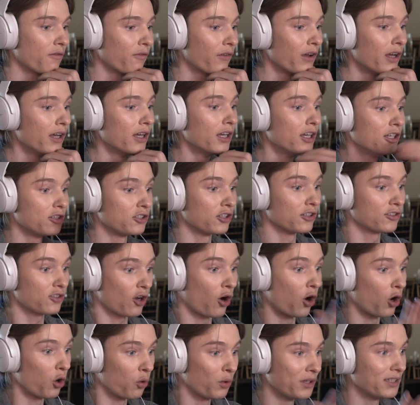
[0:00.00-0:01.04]
of just
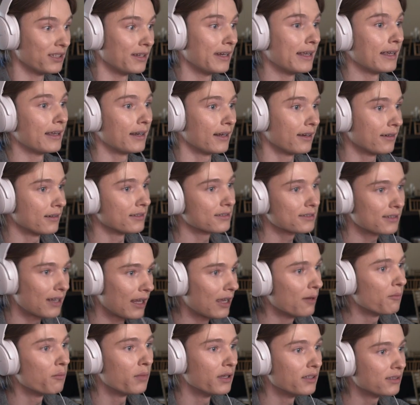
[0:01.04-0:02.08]
always needing to
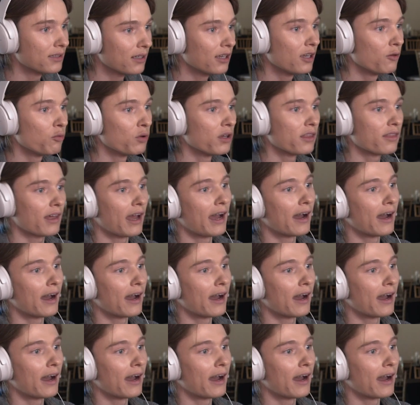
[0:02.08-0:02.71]
stay busy with